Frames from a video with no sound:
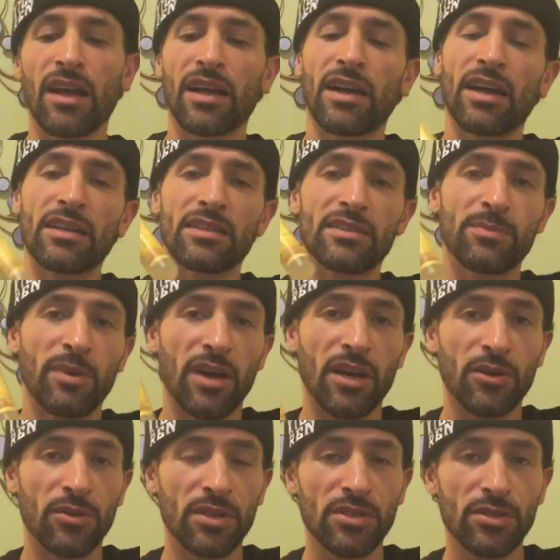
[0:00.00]
I got this
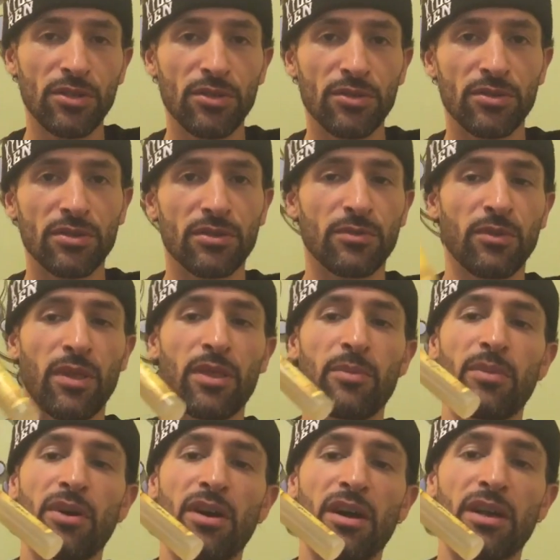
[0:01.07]
bottle of juice with the
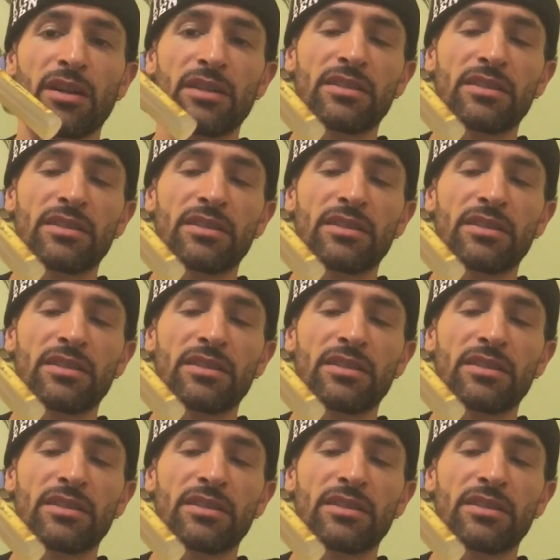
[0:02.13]
mod.